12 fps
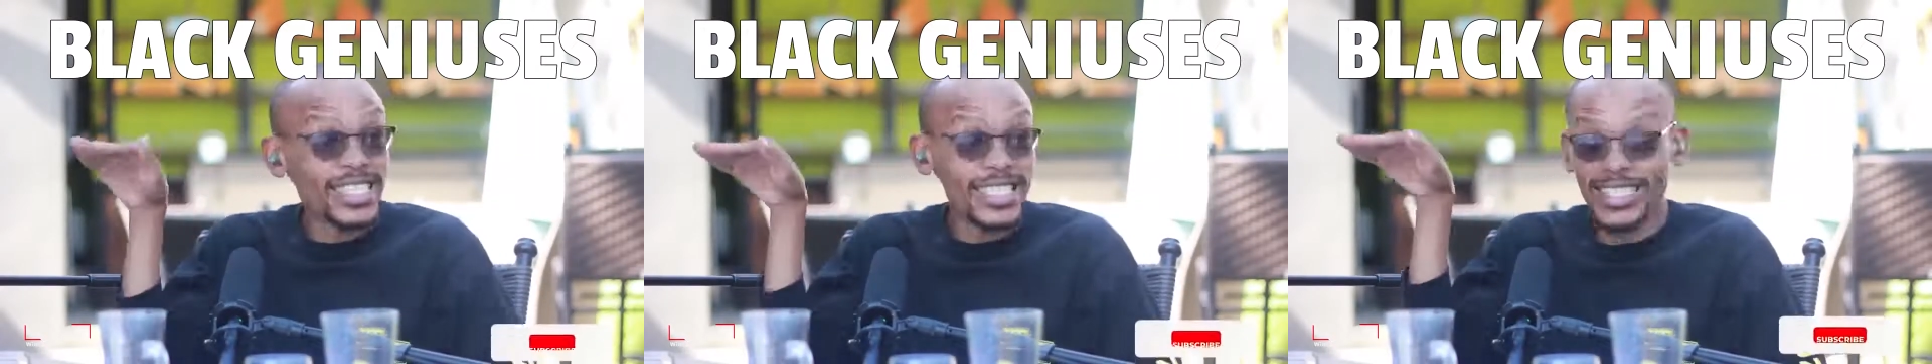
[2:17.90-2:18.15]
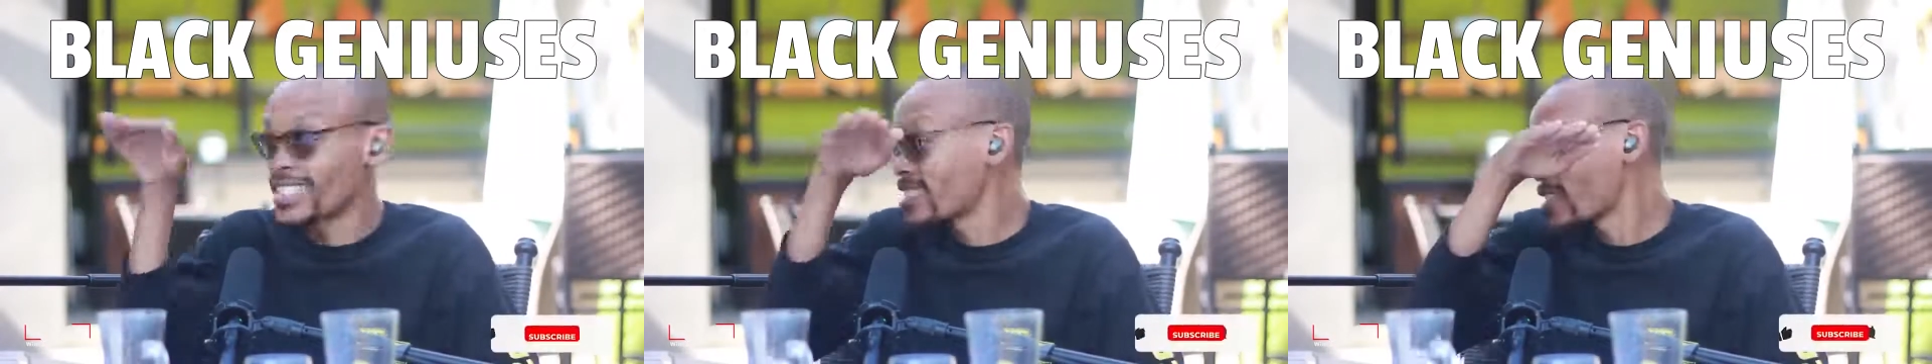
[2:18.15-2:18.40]

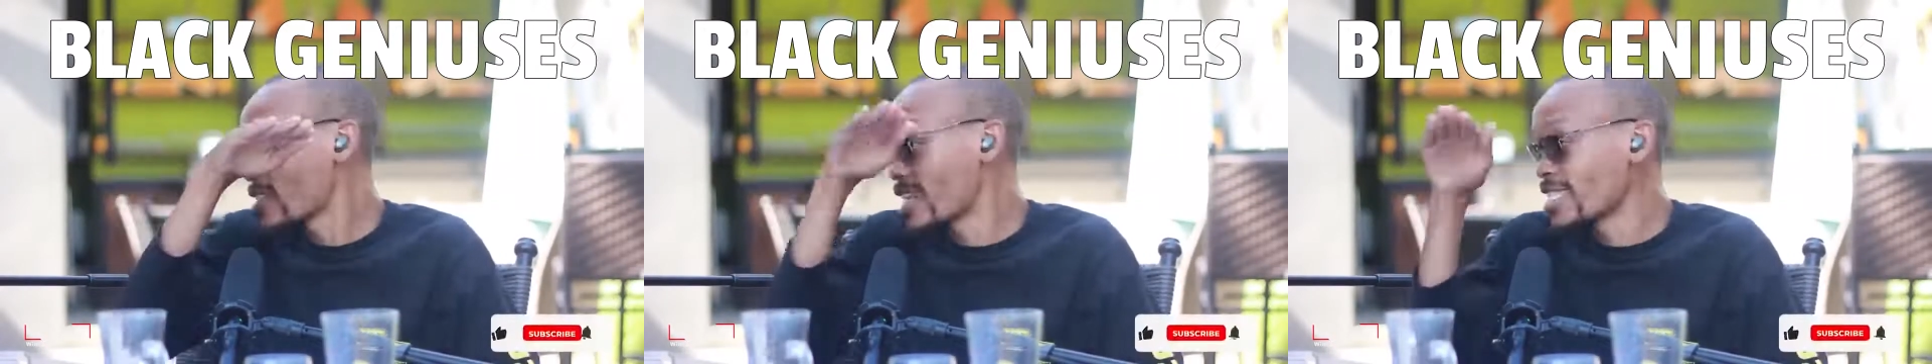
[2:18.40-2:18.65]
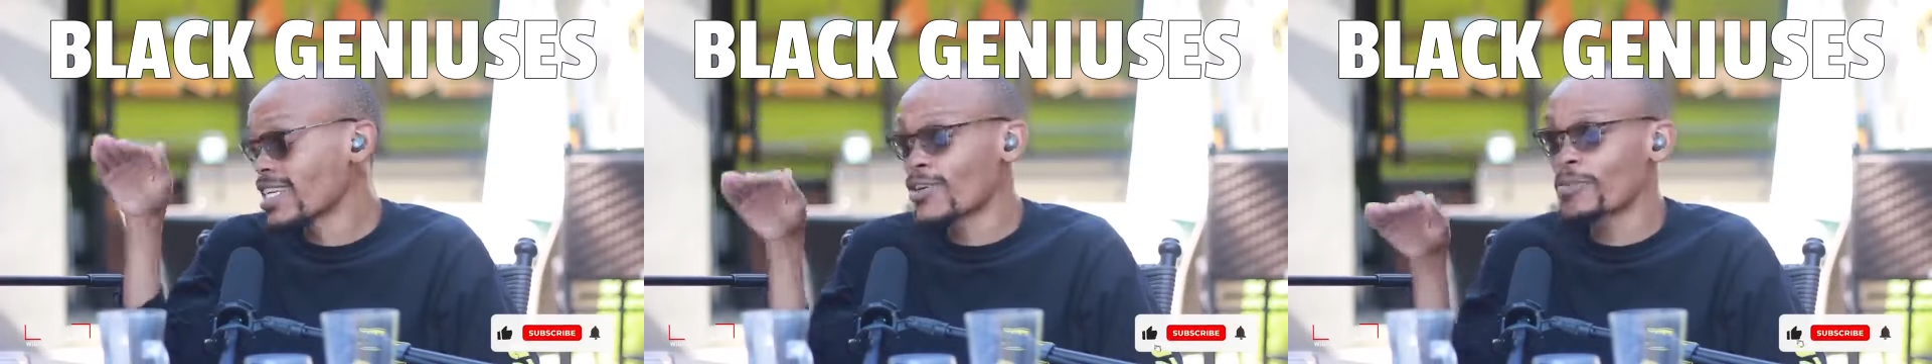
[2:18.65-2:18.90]
geniuses. You
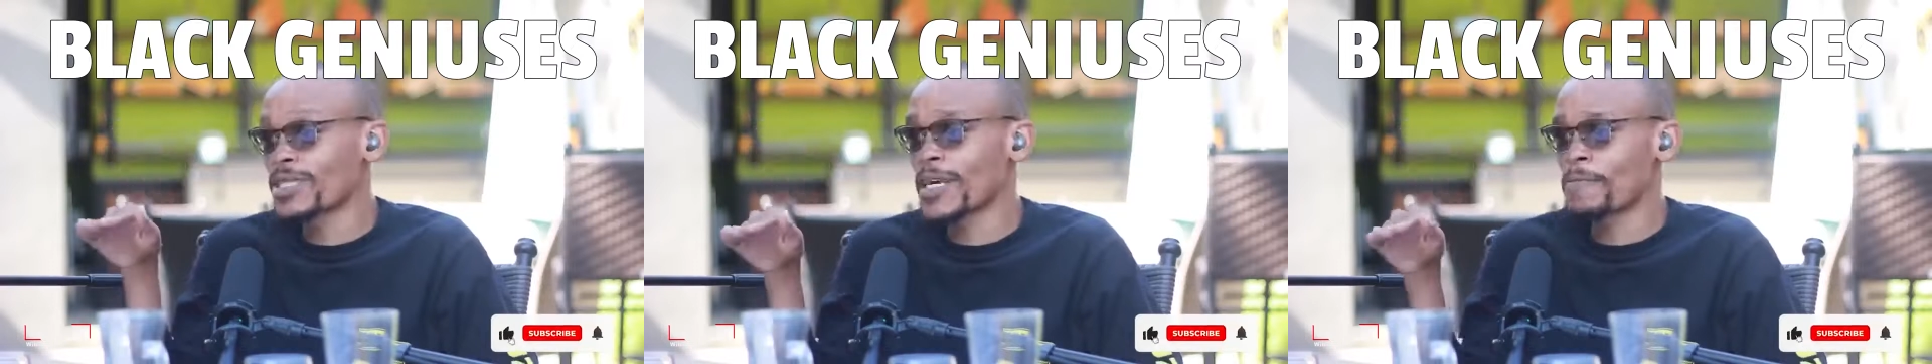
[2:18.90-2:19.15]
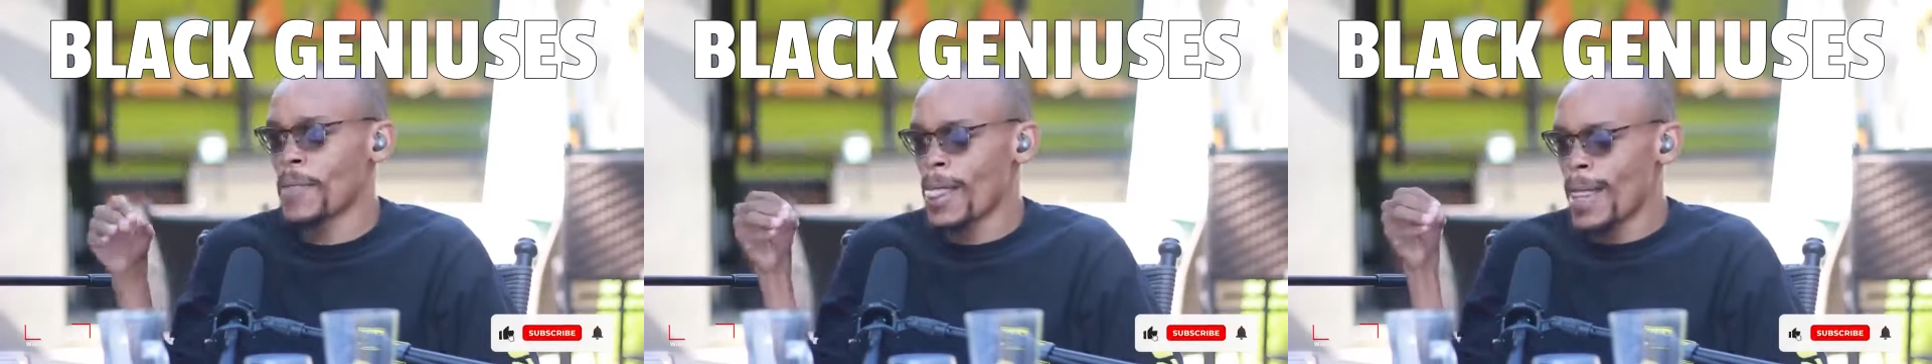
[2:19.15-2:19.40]
understand what I'm
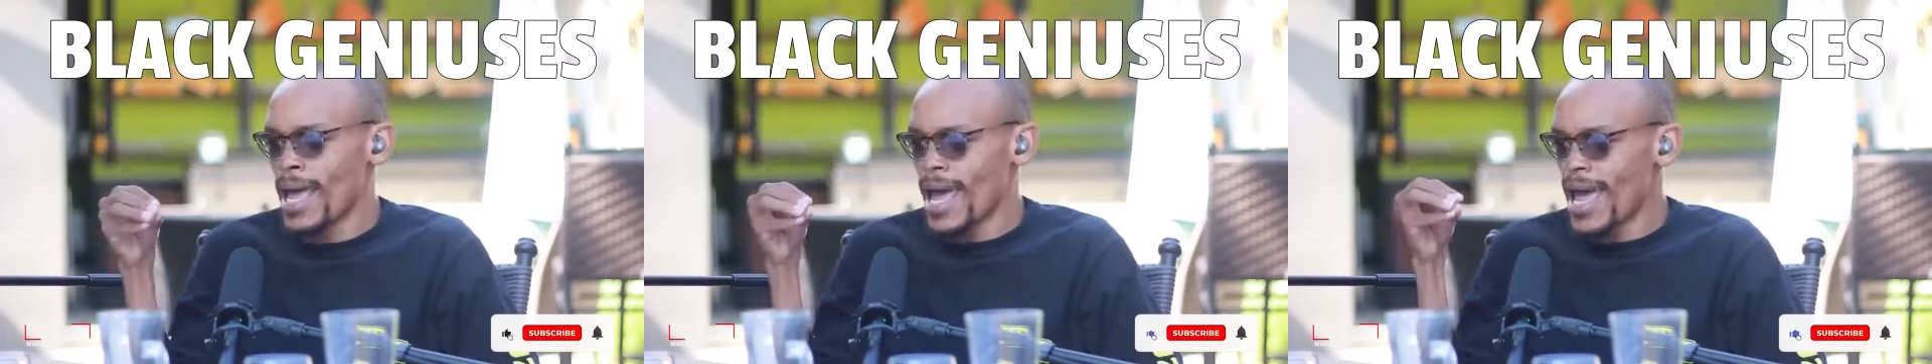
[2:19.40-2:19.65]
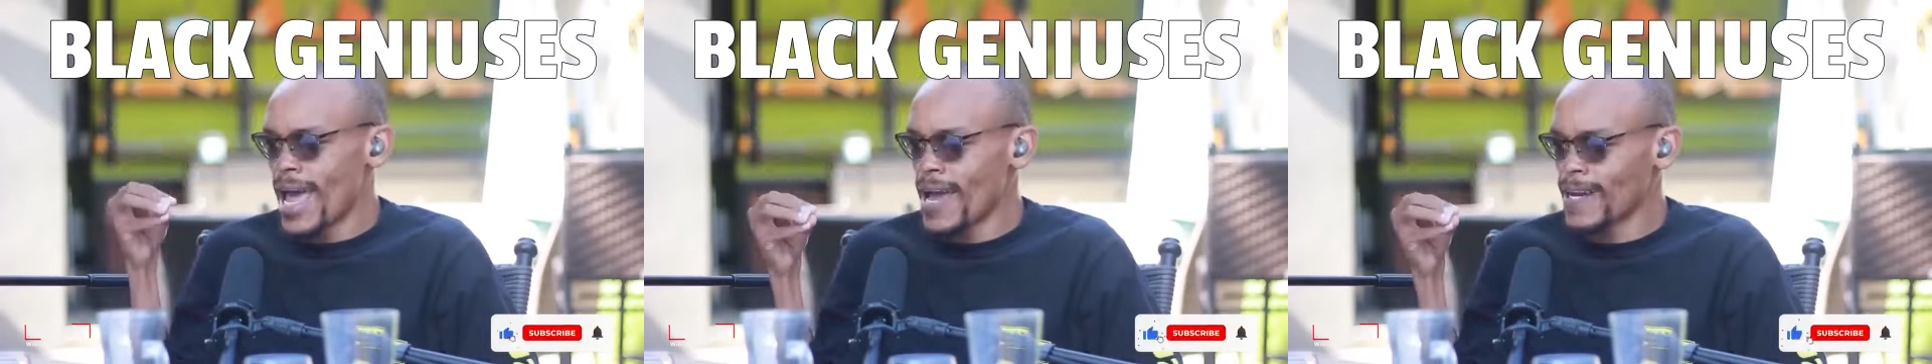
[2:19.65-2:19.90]
saying?
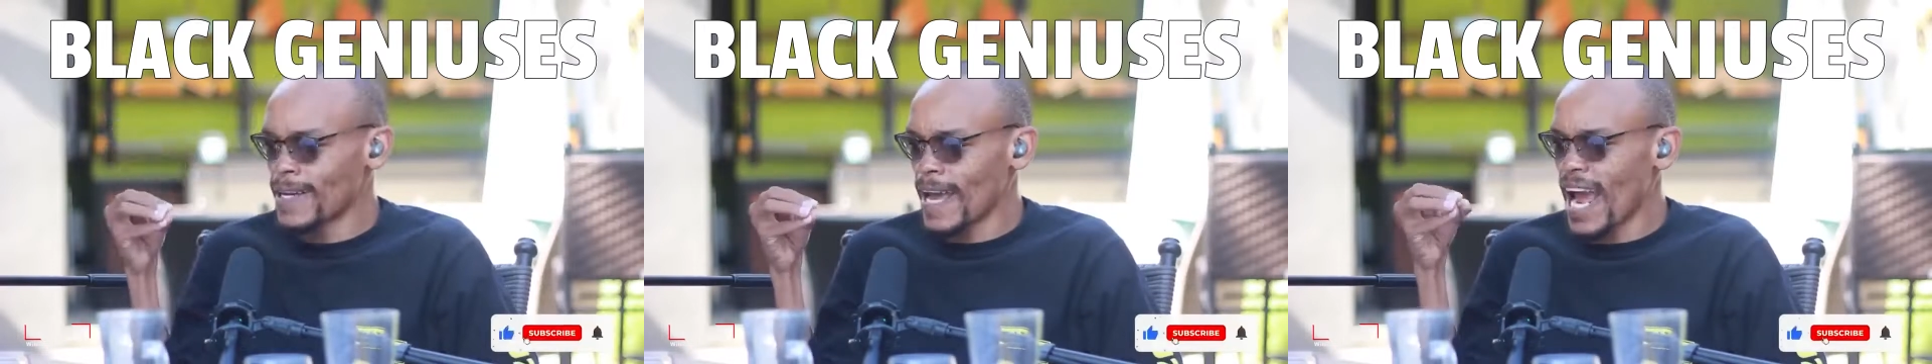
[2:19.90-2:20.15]
And